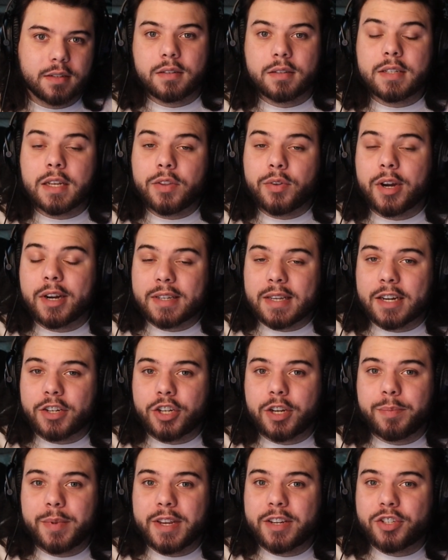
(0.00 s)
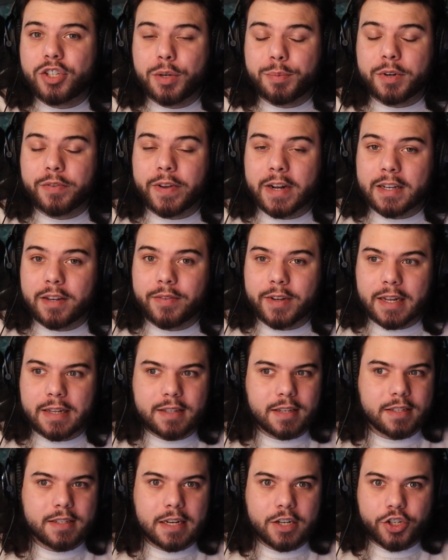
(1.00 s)
Stealth Rocks actually being super effective
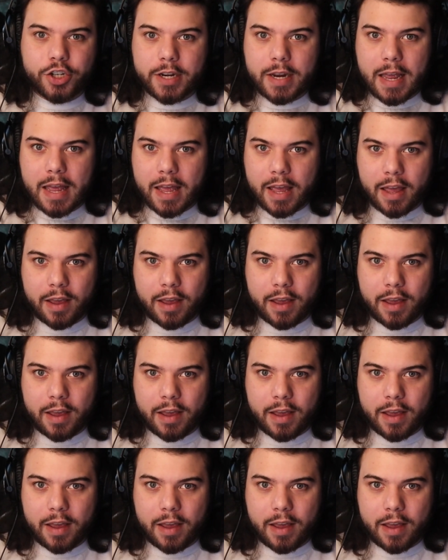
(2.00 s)
against essentially